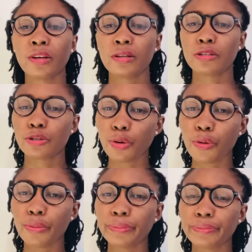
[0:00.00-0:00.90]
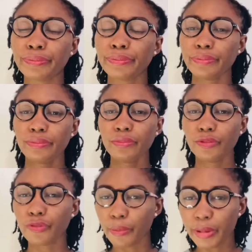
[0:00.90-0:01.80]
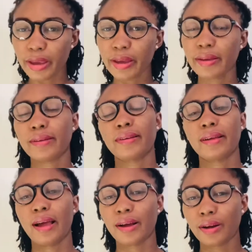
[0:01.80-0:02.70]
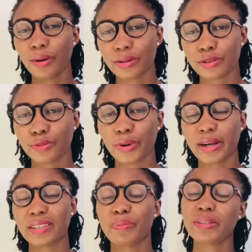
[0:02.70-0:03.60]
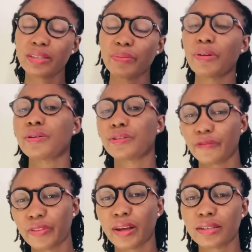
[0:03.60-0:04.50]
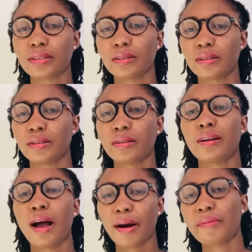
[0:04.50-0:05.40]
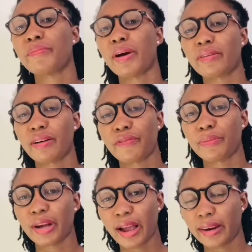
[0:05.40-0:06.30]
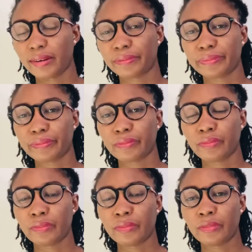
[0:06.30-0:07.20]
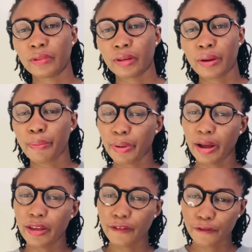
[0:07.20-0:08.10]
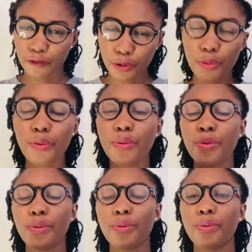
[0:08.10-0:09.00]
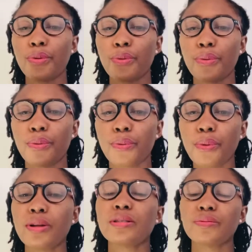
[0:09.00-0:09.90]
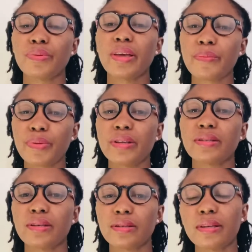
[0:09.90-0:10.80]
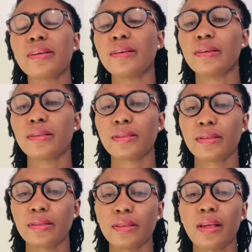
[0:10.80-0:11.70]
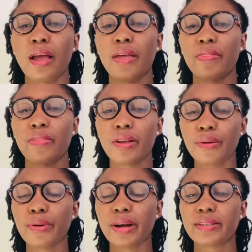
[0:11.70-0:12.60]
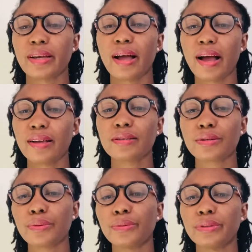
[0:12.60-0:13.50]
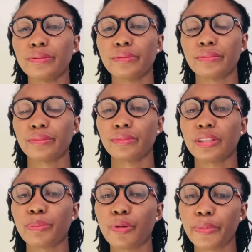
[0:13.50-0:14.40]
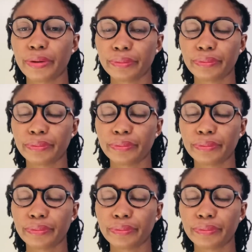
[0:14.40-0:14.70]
So for me, I got to work as a PCT because of that RN background from Ghana. But if you want to be a PCT, they look at a high school diploma